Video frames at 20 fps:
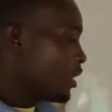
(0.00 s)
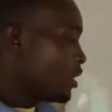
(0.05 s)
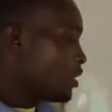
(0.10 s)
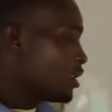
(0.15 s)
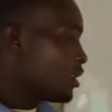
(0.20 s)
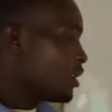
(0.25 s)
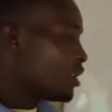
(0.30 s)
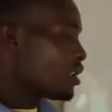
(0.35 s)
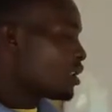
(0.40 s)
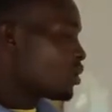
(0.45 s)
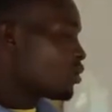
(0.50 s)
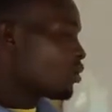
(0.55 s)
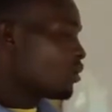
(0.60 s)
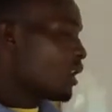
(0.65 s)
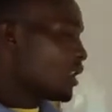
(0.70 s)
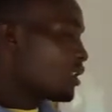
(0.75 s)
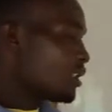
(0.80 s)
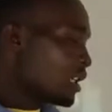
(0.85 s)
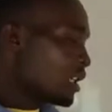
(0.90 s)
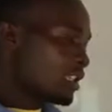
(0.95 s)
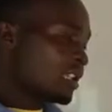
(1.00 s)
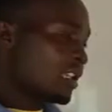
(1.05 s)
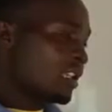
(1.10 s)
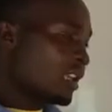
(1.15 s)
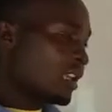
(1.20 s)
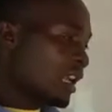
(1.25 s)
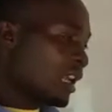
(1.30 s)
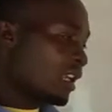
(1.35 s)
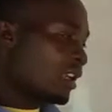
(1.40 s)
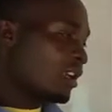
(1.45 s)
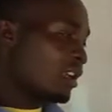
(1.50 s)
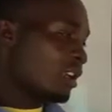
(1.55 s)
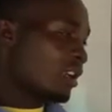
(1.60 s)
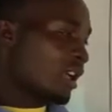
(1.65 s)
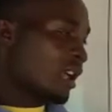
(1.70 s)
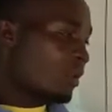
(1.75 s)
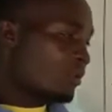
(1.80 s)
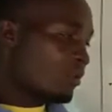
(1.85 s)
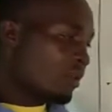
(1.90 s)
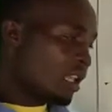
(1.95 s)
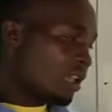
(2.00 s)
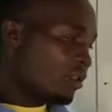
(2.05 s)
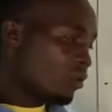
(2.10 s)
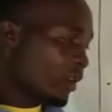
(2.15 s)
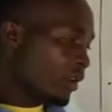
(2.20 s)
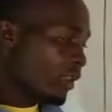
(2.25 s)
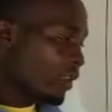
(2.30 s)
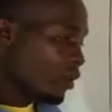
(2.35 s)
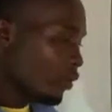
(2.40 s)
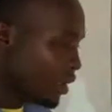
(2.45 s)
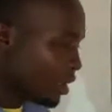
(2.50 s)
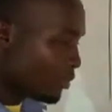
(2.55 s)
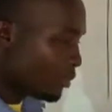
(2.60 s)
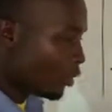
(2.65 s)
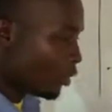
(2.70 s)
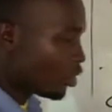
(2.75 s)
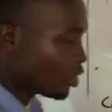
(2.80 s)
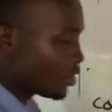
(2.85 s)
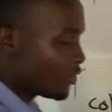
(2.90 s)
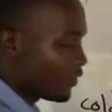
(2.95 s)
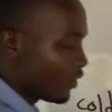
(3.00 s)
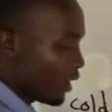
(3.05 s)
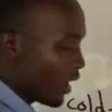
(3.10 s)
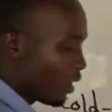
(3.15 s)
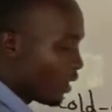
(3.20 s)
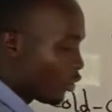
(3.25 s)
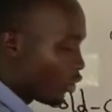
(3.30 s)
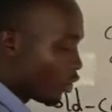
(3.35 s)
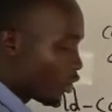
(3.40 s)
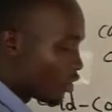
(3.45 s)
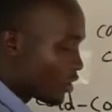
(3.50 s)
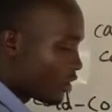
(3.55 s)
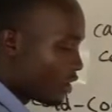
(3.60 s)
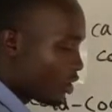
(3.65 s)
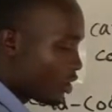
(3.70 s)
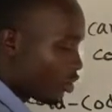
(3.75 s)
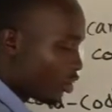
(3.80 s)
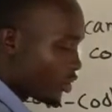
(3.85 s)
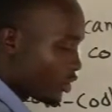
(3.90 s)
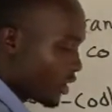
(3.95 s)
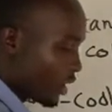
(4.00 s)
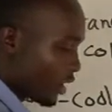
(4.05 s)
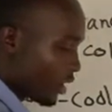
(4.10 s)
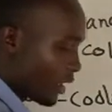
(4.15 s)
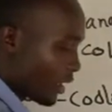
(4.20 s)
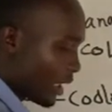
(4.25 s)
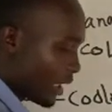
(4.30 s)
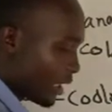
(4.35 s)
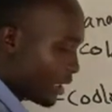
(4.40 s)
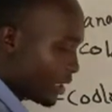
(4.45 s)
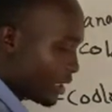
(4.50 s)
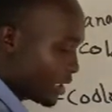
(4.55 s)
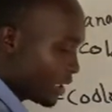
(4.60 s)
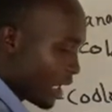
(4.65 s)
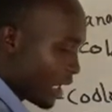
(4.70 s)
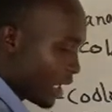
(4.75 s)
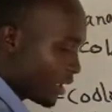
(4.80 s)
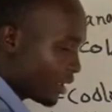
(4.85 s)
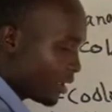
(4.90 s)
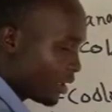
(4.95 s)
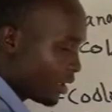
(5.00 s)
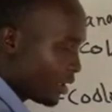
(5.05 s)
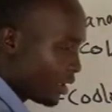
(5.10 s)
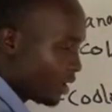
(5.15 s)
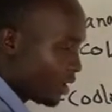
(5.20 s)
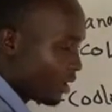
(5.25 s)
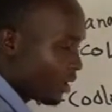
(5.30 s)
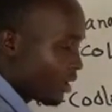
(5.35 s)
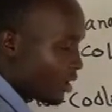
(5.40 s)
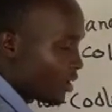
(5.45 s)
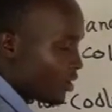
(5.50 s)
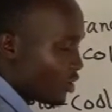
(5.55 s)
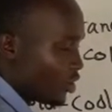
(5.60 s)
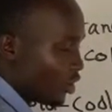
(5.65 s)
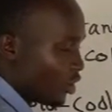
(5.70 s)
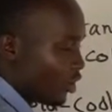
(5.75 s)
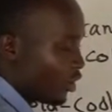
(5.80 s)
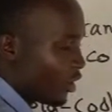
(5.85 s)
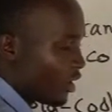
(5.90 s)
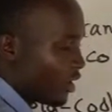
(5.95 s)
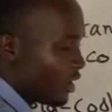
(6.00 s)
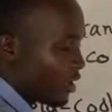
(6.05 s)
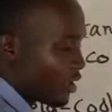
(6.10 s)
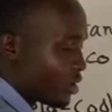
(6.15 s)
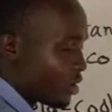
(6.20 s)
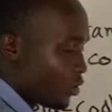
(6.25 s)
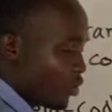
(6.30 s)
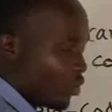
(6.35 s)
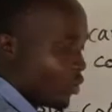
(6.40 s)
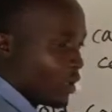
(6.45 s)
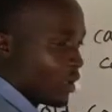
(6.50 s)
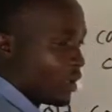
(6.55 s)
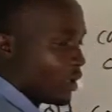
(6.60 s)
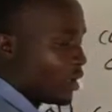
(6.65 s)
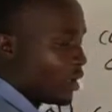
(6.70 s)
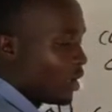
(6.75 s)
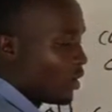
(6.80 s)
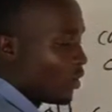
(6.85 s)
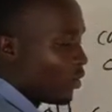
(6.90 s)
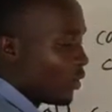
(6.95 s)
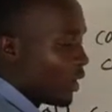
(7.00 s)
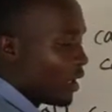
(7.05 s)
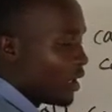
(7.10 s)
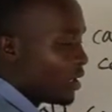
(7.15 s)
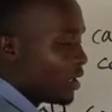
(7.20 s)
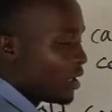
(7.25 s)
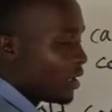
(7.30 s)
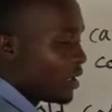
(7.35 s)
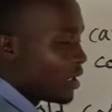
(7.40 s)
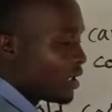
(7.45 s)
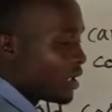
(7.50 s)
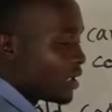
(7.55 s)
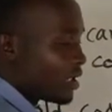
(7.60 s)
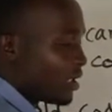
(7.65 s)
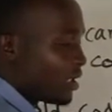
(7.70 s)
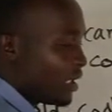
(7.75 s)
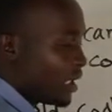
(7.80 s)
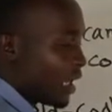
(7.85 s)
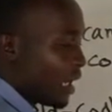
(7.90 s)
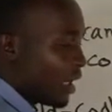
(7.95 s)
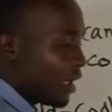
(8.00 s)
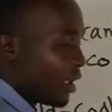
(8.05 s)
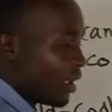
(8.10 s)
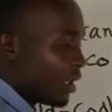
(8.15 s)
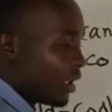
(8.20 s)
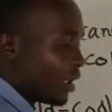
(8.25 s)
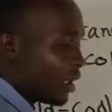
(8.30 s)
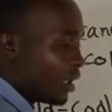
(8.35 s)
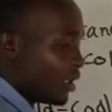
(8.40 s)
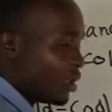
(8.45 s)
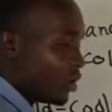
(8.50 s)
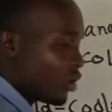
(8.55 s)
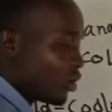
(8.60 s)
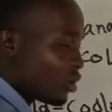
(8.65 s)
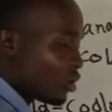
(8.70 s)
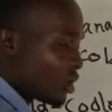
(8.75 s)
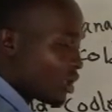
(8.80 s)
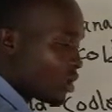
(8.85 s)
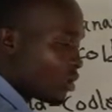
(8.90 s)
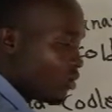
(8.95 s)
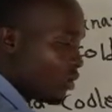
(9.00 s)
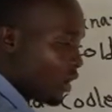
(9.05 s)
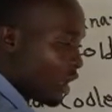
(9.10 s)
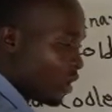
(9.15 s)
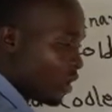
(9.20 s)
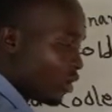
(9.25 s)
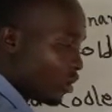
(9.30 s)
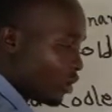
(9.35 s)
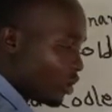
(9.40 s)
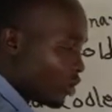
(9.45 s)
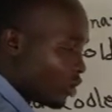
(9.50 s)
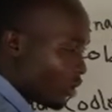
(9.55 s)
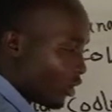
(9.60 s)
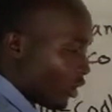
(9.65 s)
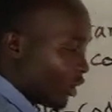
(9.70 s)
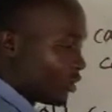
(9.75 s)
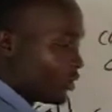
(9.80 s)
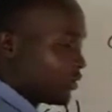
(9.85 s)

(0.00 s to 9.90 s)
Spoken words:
it reaches to the adjacent land, I mean when the wind blows across this ocean current here, so it is cooled. When it reaches here, it causes dry condition,